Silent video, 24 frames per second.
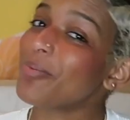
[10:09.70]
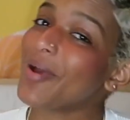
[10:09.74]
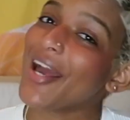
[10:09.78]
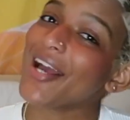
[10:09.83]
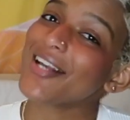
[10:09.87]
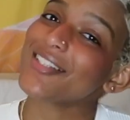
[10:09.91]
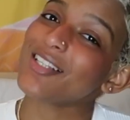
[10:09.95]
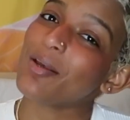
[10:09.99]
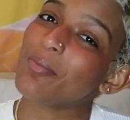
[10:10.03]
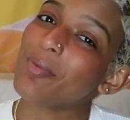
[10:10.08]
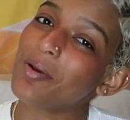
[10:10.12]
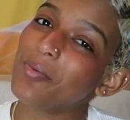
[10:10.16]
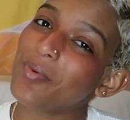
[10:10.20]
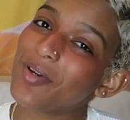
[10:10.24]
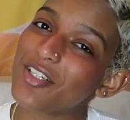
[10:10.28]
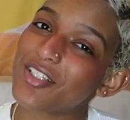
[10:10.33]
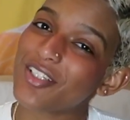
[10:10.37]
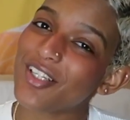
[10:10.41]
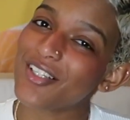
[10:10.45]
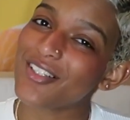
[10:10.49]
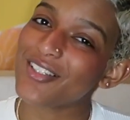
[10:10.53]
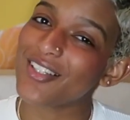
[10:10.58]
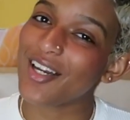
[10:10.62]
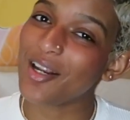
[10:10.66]
bags on my
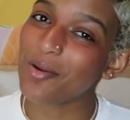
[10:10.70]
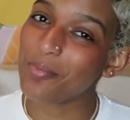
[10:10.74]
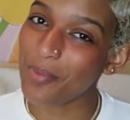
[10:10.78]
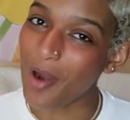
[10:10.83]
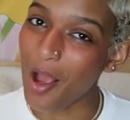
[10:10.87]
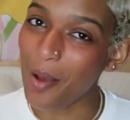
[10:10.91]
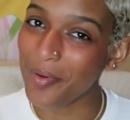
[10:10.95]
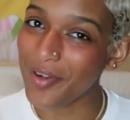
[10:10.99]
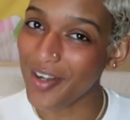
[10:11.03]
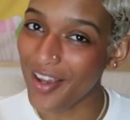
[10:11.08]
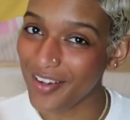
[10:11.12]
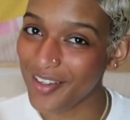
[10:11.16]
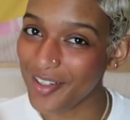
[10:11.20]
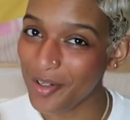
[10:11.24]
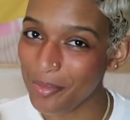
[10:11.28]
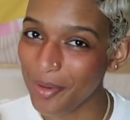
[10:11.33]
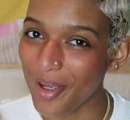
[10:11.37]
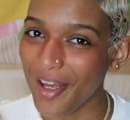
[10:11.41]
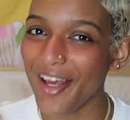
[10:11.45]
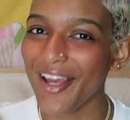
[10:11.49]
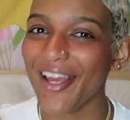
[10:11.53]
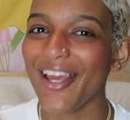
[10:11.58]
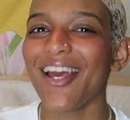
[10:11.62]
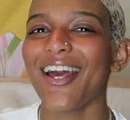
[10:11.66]
wish list that I'm probably not going to
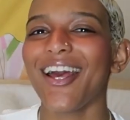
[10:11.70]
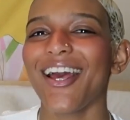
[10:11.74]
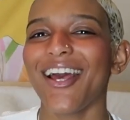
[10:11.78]
buy